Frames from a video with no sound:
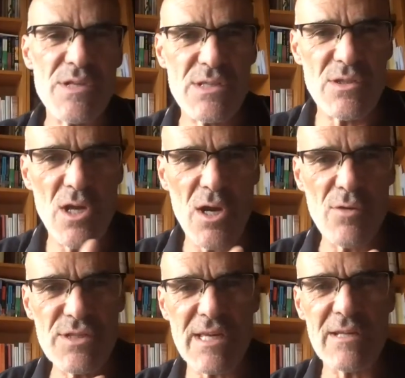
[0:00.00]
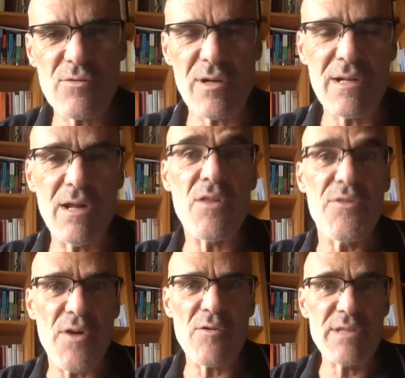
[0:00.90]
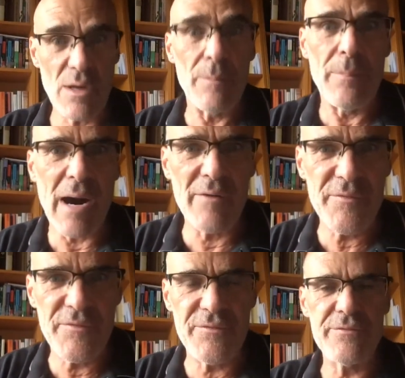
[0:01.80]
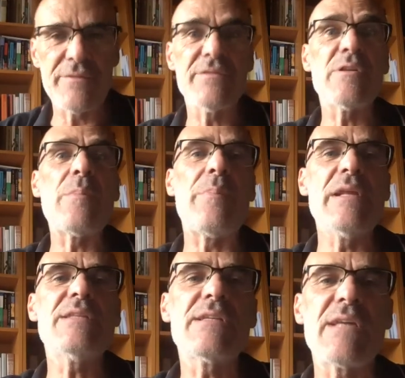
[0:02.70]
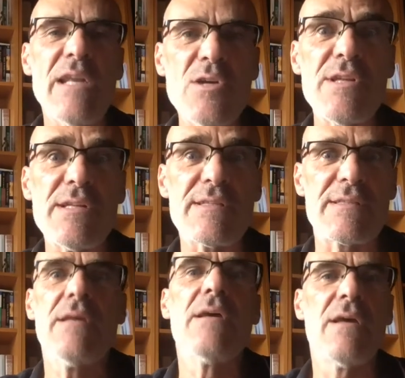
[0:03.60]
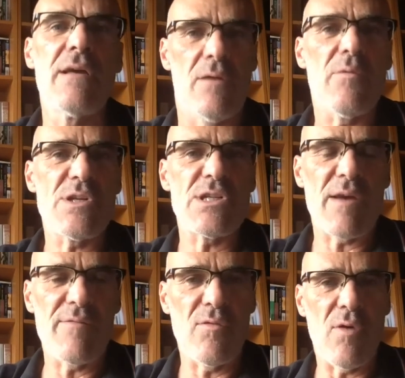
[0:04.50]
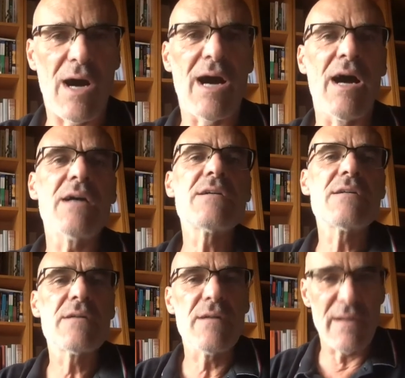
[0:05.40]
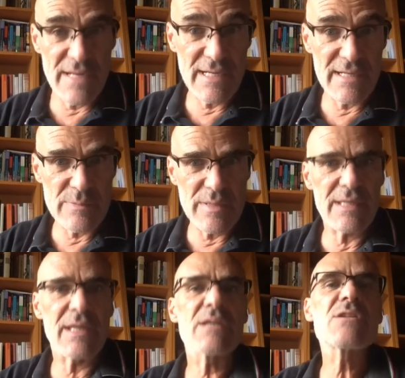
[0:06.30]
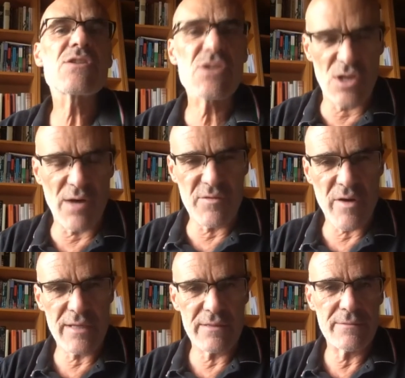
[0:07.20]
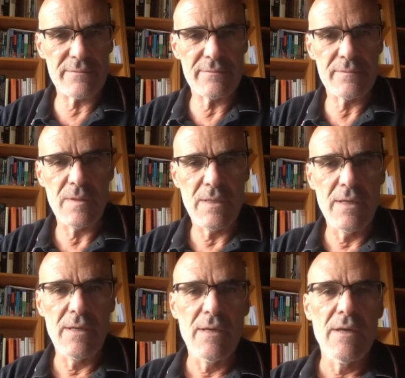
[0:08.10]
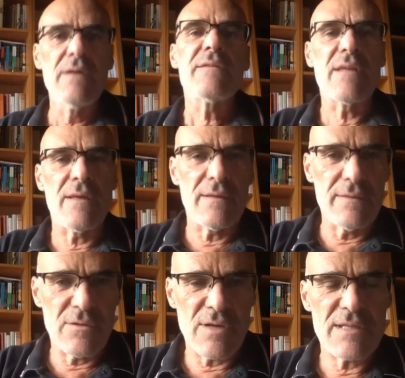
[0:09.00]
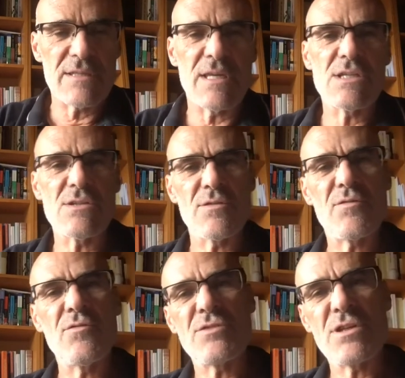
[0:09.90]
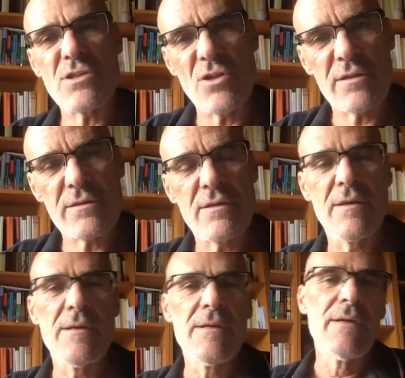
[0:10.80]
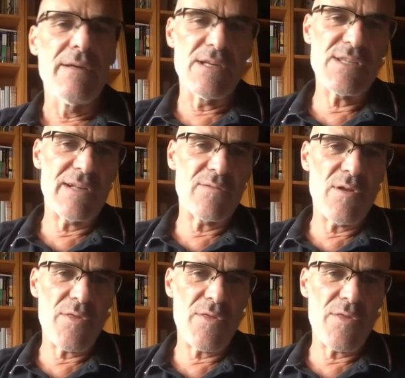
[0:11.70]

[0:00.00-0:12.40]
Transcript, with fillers: is no central authority above the political units, which therefore are, legally speaking, sovereign. The United Nations, of course, is not a central